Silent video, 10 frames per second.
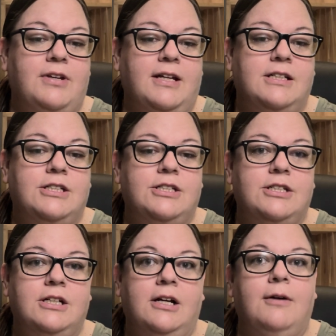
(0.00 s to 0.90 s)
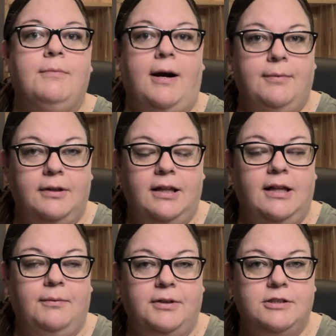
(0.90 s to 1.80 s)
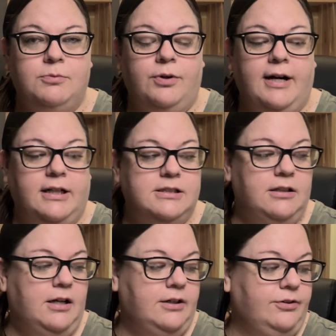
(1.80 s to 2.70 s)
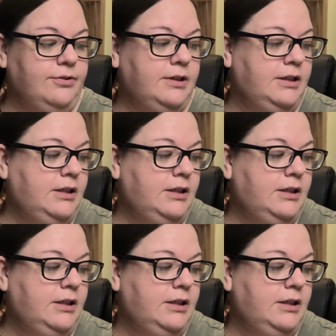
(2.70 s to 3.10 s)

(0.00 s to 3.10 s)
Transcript: finish probably a bunch more axolotl.